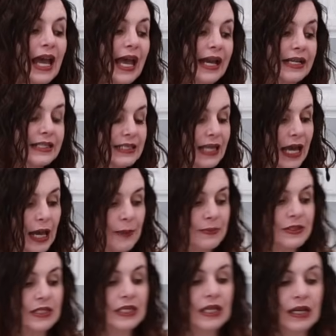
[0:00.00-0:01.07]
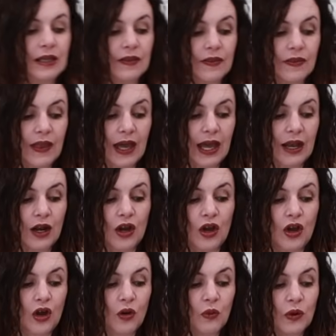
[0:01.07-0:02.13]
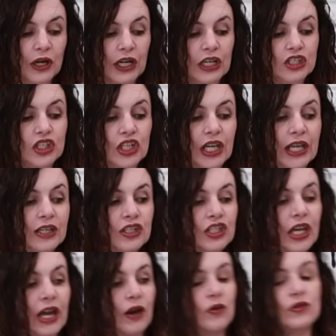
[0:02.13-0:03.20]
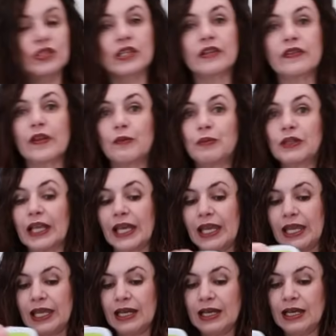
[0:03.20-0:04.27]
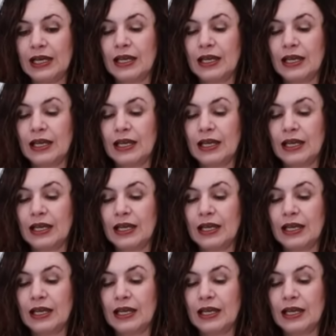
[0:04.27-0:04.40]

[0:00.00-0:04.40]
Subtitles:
except that we're gonna change out the blade